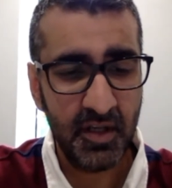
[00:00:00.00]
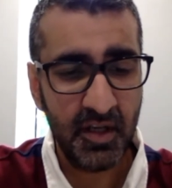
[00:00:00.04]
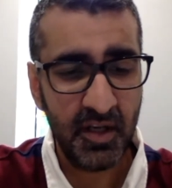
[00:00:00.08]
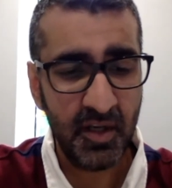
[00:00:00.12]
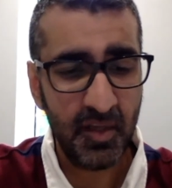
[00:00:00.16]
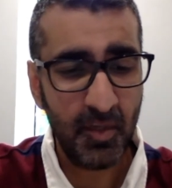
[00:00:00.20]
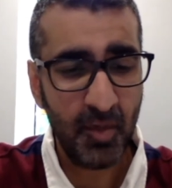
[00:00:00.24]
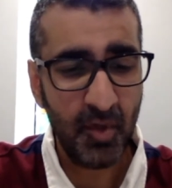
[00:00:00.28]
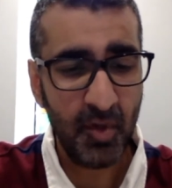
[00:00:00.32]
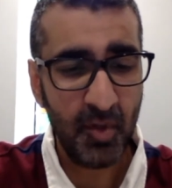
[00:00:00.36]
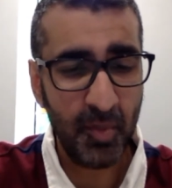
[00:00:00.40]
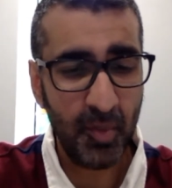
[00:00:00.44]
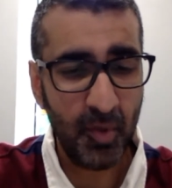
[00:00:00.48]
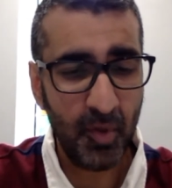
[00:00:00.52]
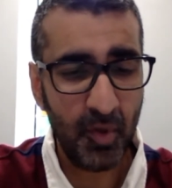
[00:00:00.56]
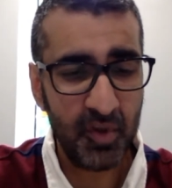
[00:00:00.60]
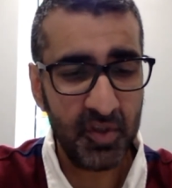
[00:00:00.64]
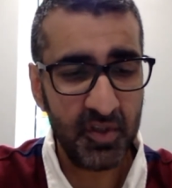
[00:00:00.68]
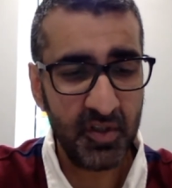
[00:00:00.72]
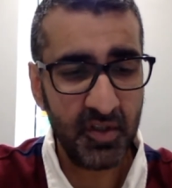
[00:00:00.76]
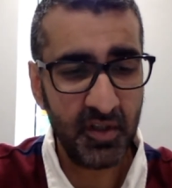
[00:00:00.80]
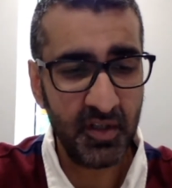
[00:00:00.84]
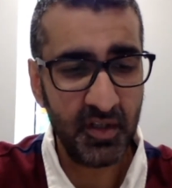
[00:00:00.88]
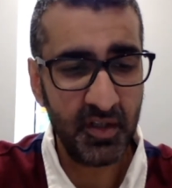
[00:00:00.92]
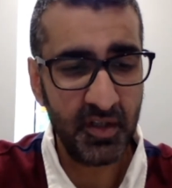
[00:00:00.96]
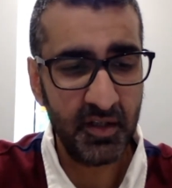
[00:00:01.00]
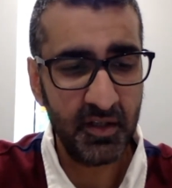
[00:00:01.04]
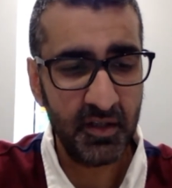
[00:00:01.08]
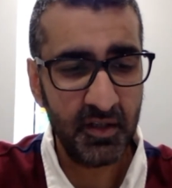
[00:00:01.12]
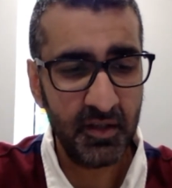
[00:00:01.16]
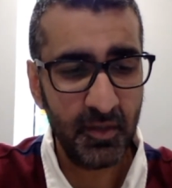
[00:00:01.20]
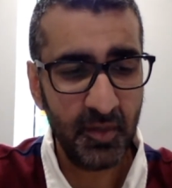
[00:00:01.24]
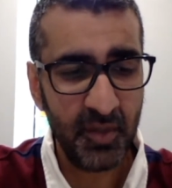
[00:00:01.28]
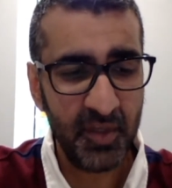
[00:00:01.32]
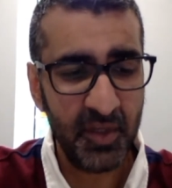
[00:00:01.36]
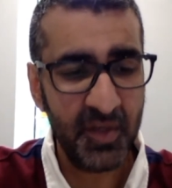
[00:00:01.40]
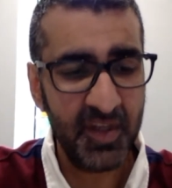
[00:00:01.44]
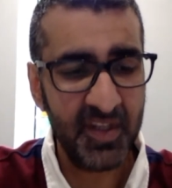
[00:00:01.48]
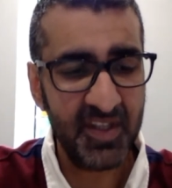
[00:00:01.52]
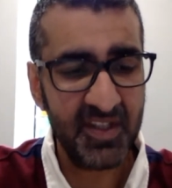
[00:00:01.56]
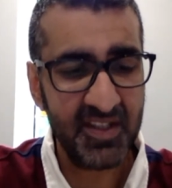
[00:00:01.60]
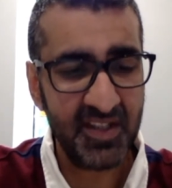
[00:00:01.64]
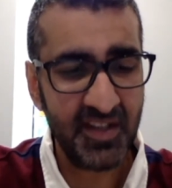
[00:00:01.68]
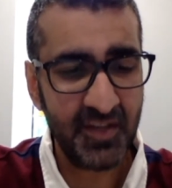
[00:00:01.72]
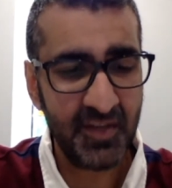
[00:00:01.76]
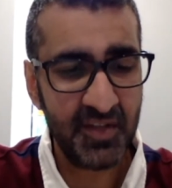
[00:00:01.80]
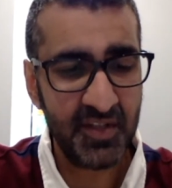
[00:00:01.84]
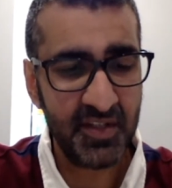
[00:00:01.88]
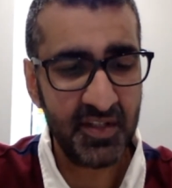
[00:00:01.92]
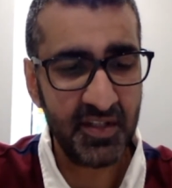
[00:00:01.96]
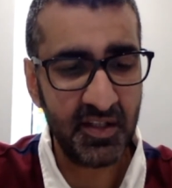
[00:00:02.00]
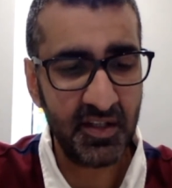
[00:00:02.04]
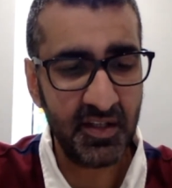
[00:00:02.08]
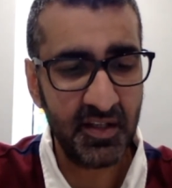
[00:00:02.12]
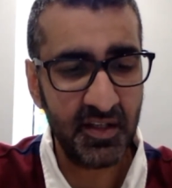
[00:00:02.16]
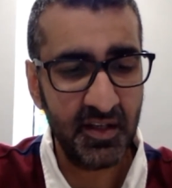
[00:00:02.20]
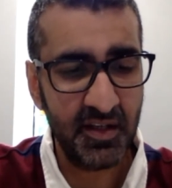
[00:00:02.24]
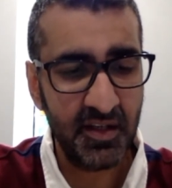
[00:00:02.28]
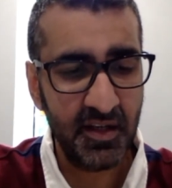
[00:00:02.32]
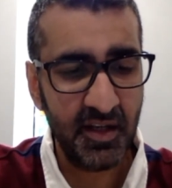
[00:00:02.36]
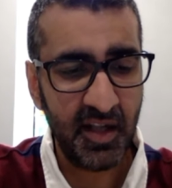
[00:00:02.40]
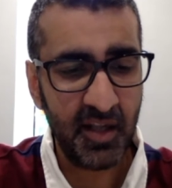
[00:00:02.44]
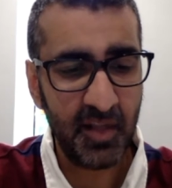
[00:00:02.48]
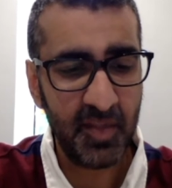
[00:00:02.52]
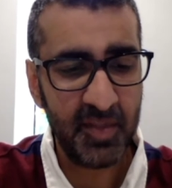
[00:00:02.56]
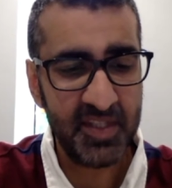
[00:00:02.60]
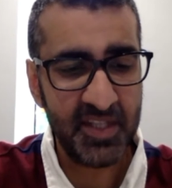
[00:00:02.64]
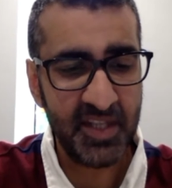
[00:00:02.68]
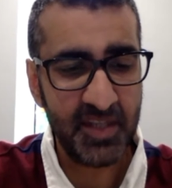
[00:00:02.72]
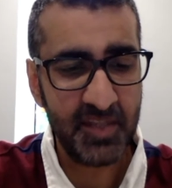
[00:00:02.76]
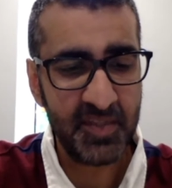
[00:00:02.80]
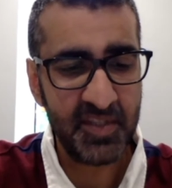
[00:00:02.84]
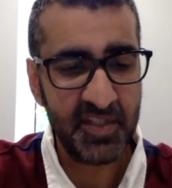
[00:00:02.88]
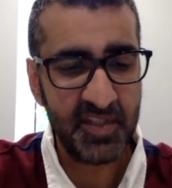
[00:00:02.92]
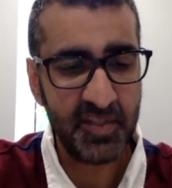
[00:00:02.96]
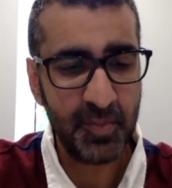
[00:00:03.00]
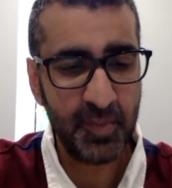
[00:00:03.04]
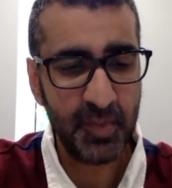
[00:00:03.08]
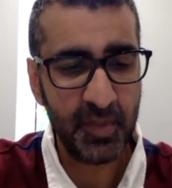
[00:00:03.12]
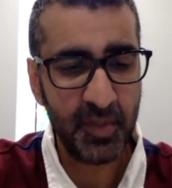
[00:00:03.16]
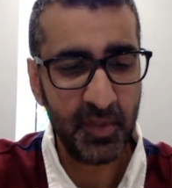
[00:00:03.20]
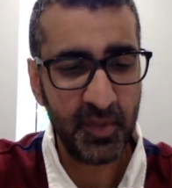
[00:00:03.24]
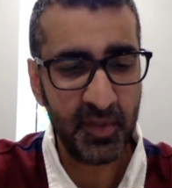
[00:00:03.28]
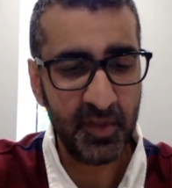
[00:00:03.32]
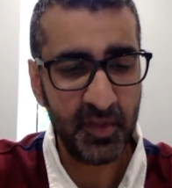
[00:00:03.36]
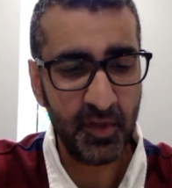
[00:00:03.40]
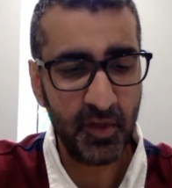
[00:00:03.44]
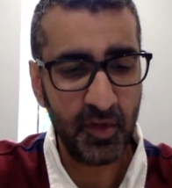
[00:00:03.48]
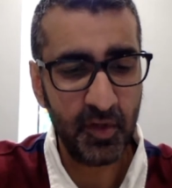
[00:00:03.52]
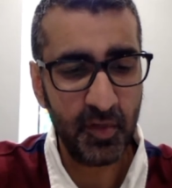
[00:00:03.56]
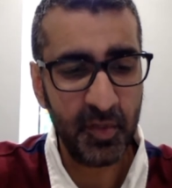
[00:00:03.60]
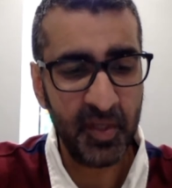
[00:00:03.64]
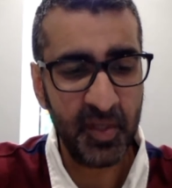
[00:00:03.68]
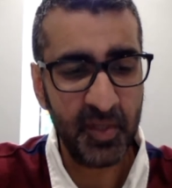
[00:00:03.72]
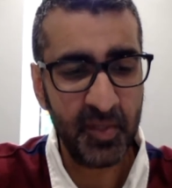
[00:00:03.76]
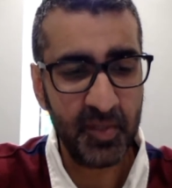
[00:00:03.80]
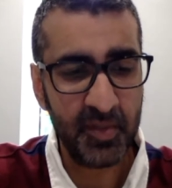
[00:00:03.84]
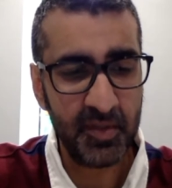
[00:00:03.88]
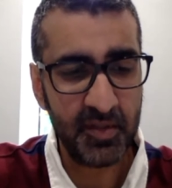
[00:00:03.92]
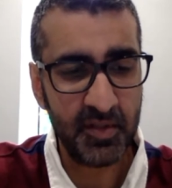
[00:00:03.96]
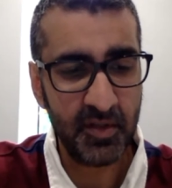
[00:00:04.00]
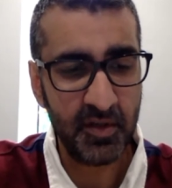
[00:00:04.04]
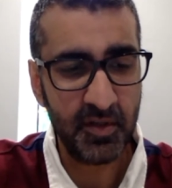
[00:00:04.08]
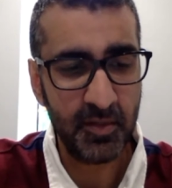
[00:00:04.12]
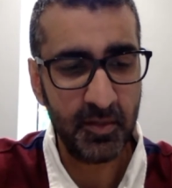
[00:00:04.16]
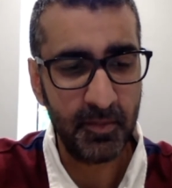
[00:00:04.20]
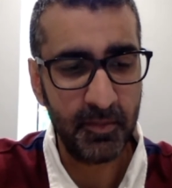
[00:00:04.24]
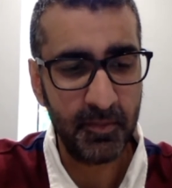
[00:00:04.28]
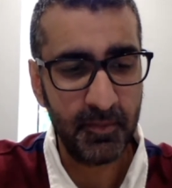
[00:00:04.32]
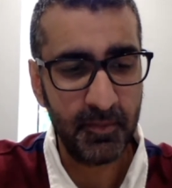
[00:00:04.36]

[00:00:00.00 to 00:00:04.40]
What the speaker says: and more importantly, when you hit 70, I'll be tempted to put you in an old people's home.